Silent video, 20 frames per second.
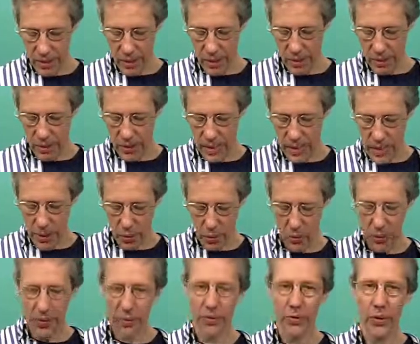Remember, in an E
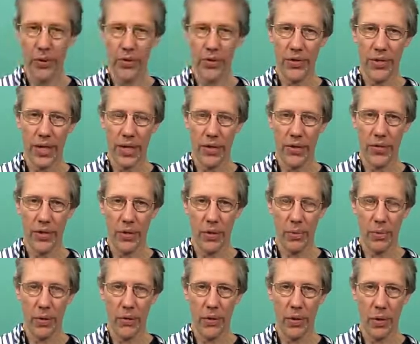chord, the 1st and 2nd
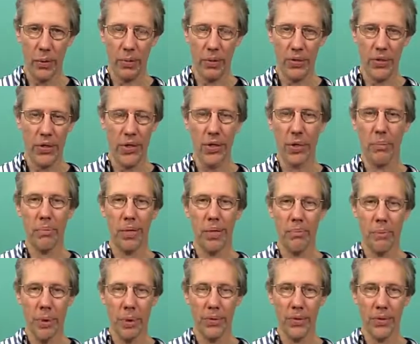strings are both open, so you can
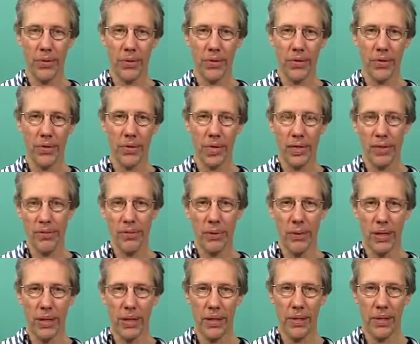play both of those strings if
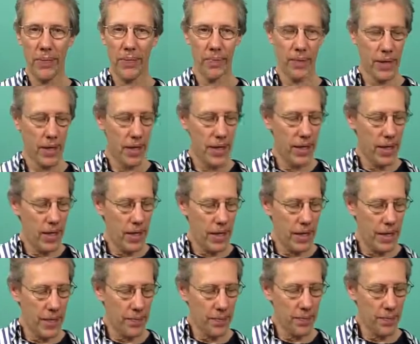you wanted to.
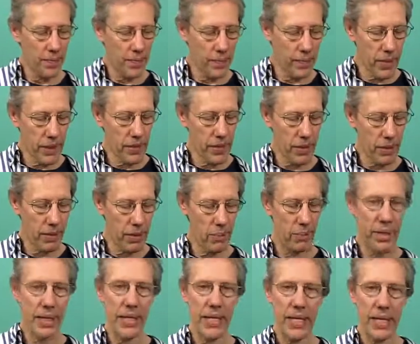So I'm
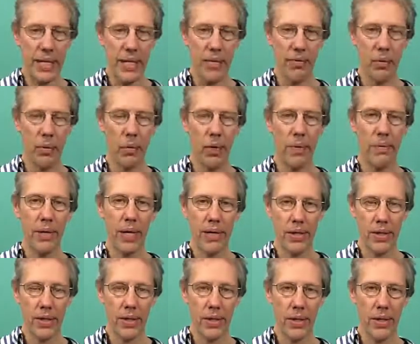going to play the E for 1
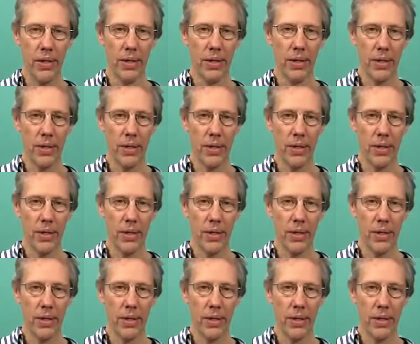measure,